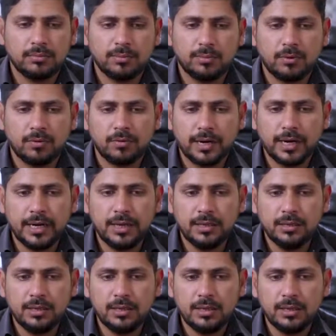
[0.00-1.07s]
provide
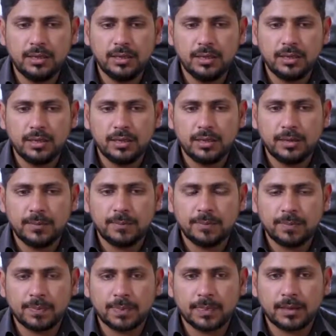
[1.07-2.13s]
the
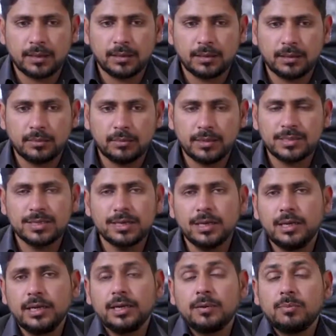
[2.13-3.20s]

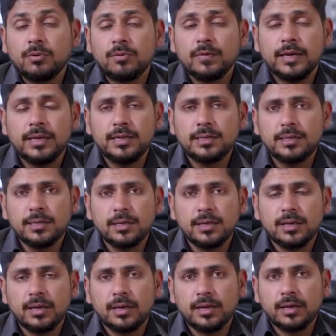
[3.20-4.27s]
basically it provides
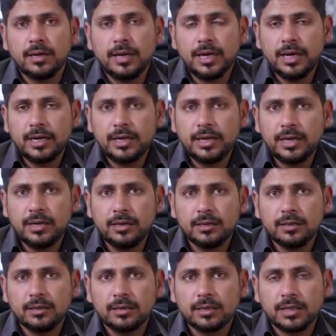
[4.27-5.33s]

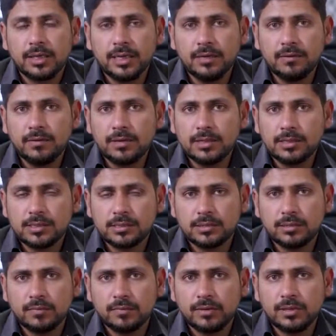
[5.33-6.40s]
related keywords
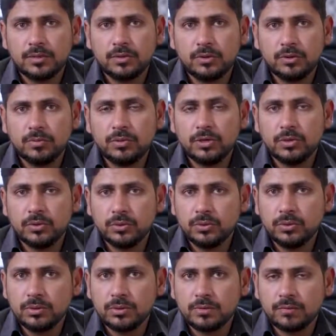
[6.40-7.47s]
which should be
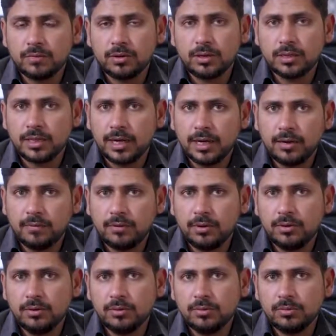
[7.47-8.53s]
used for that
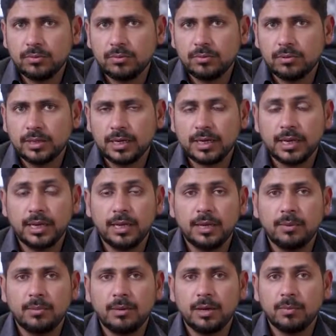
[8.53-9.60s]
video that I
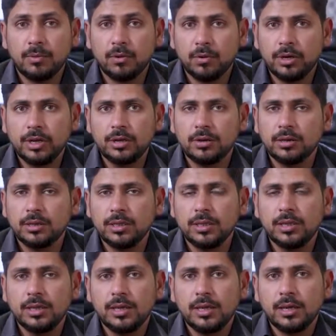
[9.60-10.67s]
am uploading on
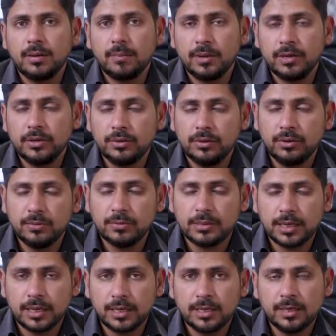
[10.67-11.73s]
the my YouTube
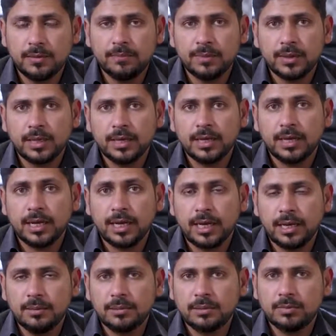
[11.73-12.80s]
channel. It
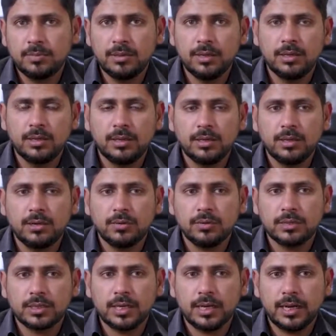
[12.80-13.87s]
helps me to
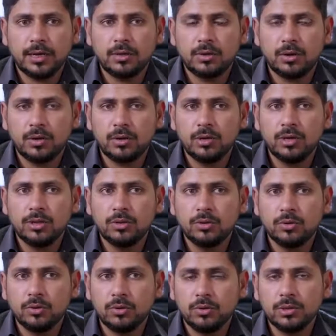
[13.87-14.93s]
select only
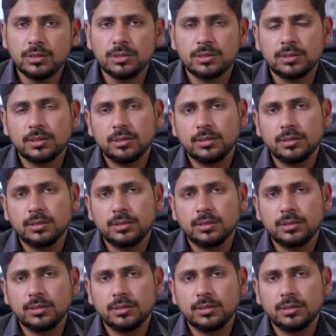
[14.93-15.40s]
those